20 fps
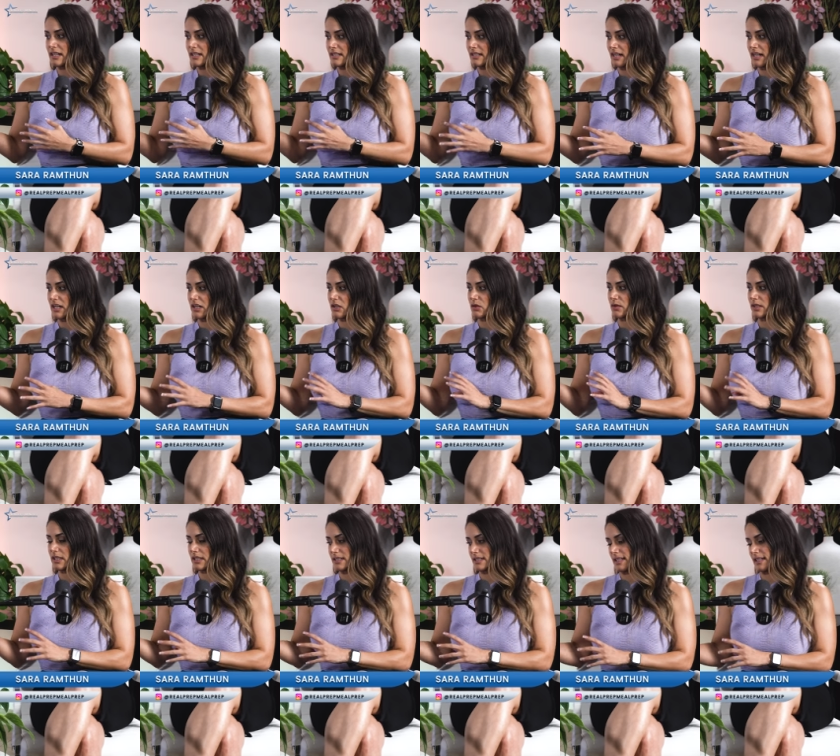now
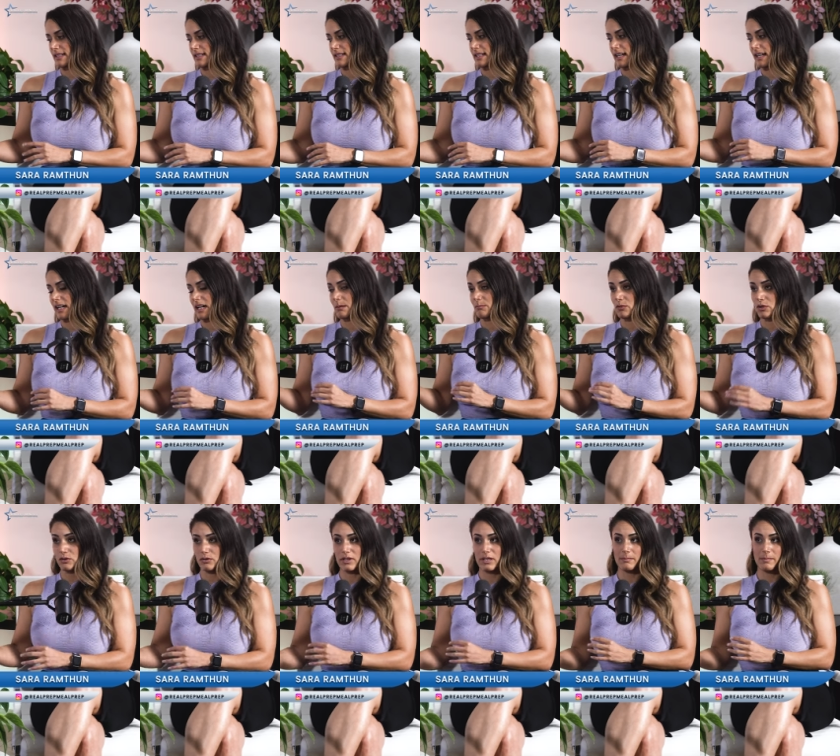in the sense that I'm
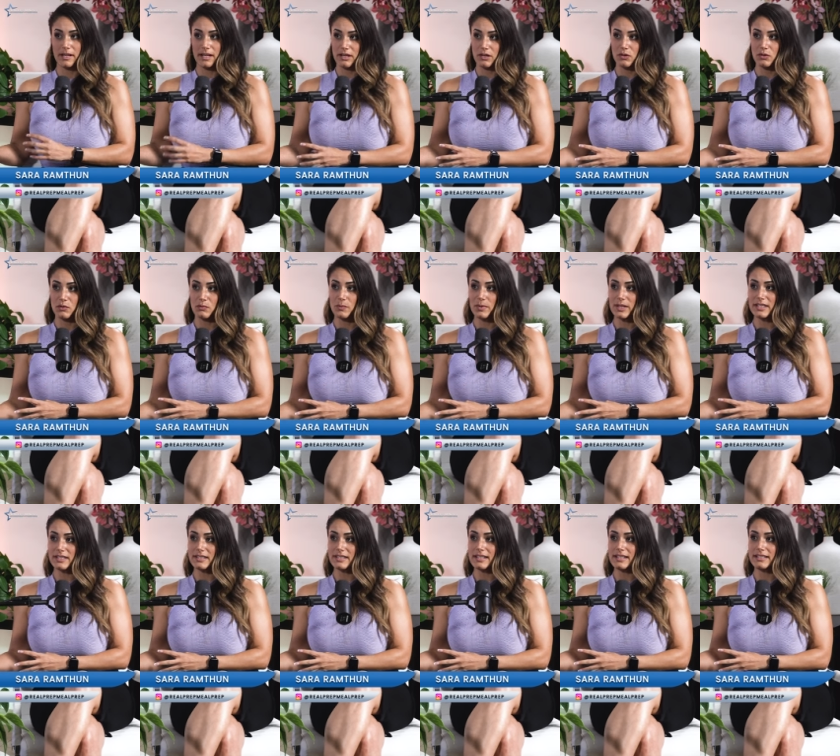doing my own
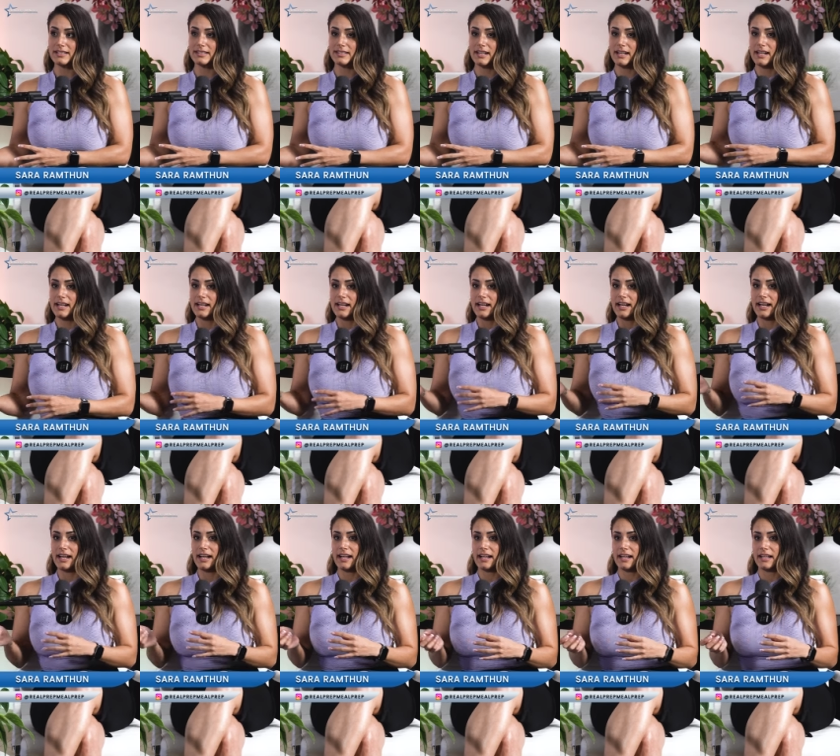business
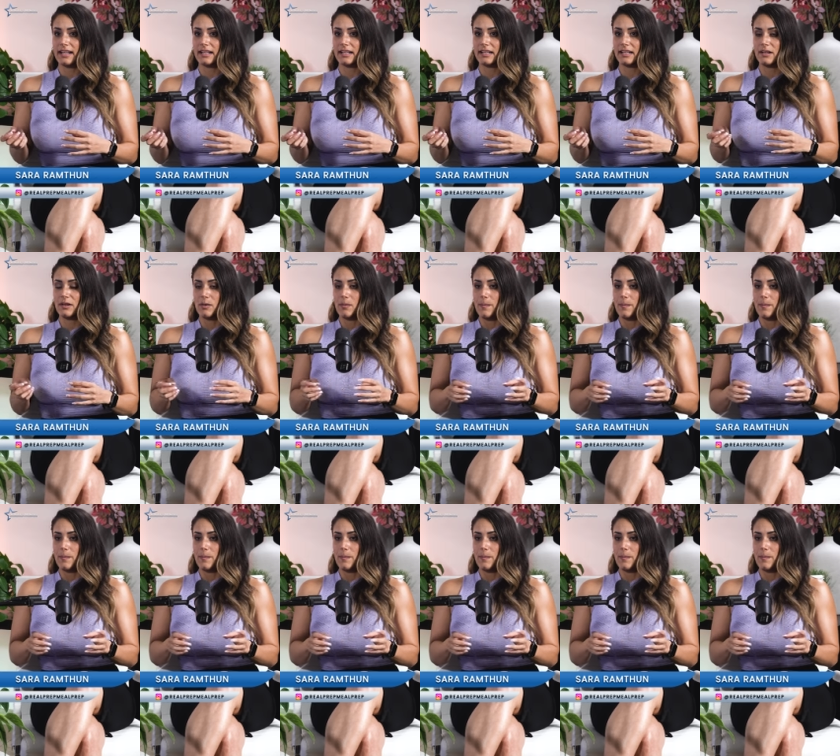and